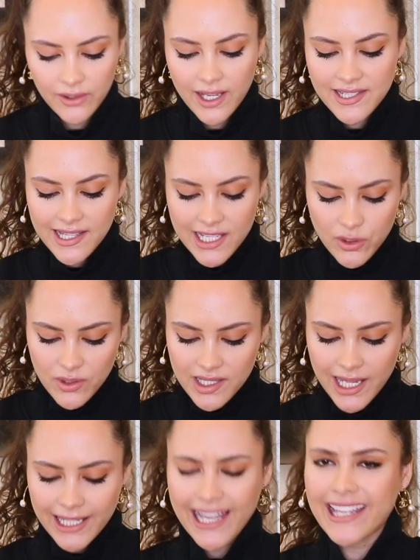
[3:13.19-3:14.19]
Okay, so this was
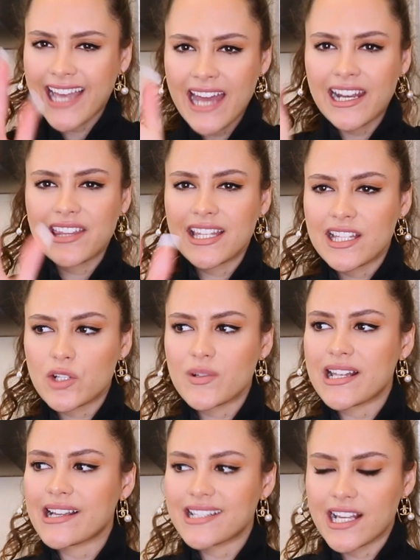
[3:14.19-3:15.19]
like, again, I think this was
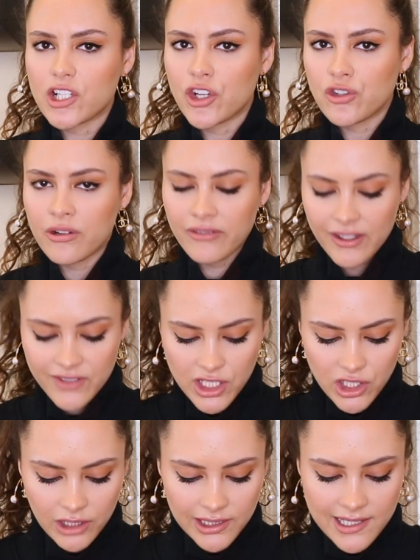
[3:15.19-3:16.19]
like
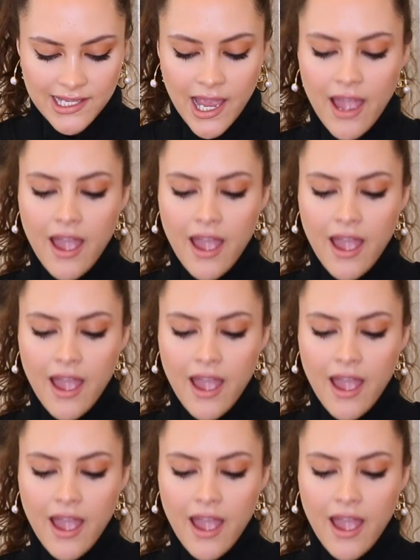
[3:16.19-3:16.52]
$650.